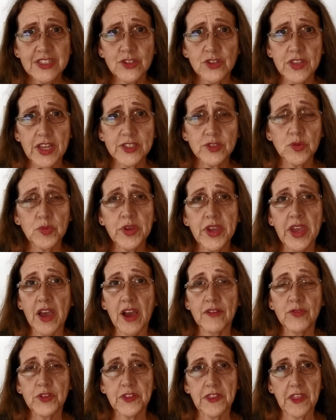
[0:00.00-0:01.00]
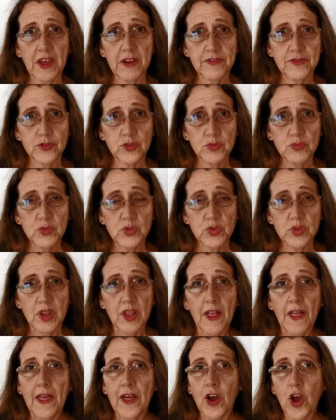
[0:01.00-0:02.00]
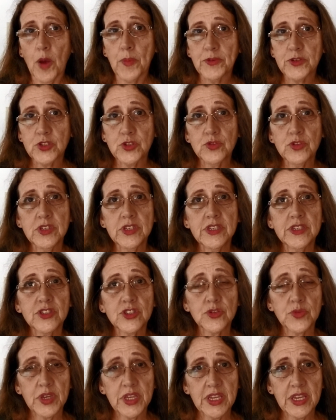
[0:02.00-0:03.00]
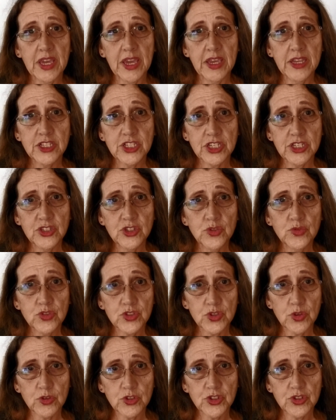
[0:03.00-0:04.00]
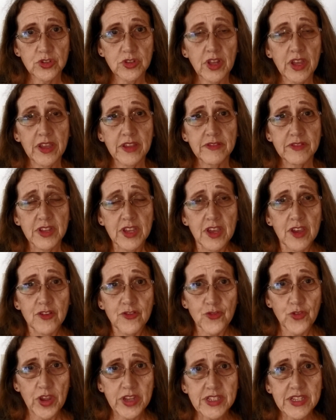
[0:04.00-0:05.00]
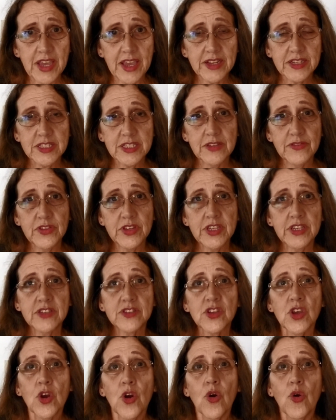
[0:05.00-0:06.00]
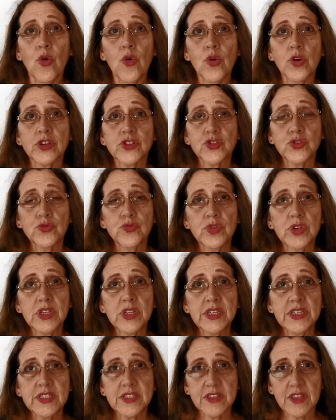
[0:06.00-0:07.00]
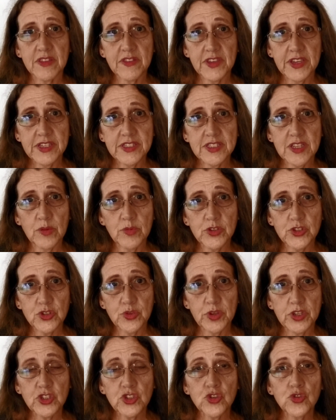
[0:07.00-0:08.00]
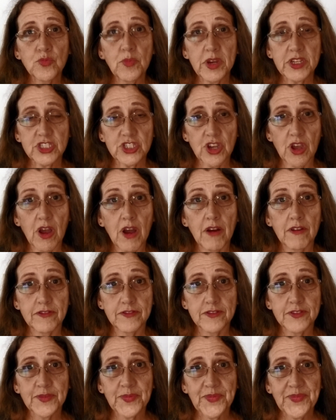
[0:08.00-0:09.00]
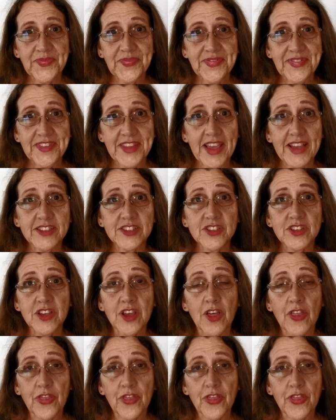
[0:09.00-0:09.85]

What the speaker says: So that's what we have with that full moon: opportunities to engage in new social and friend activities or to release the things that we're doing too much of. That's